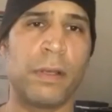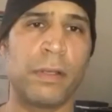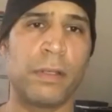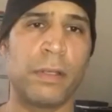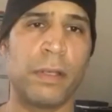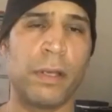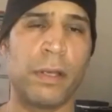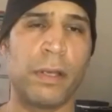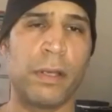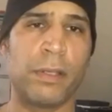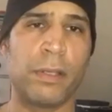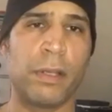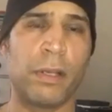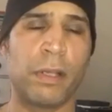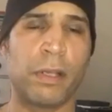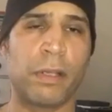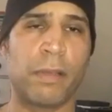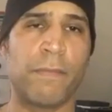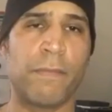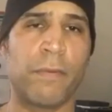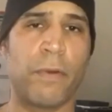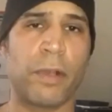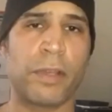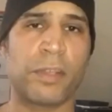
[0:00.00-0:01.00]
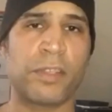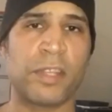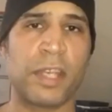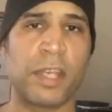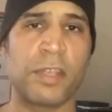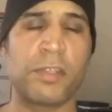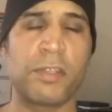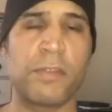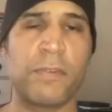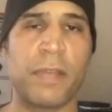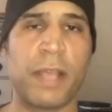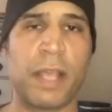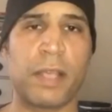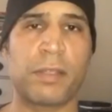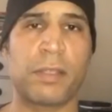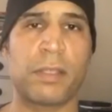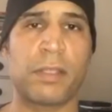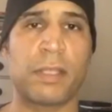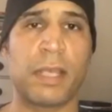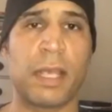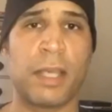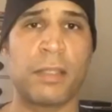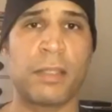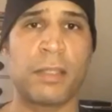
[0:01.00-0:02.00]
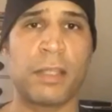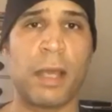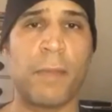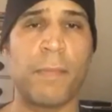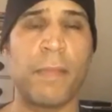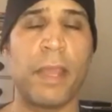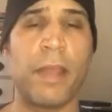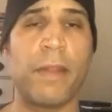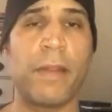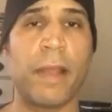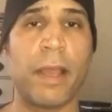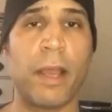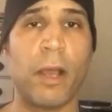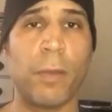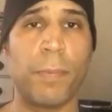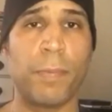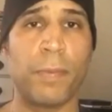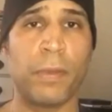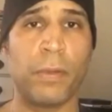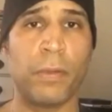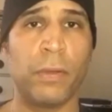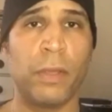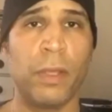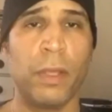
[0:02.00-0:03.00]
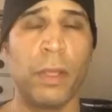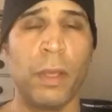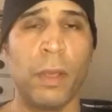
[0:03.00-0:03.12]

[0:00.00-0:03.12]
you're looking for accessory exercises. I'm here to help you.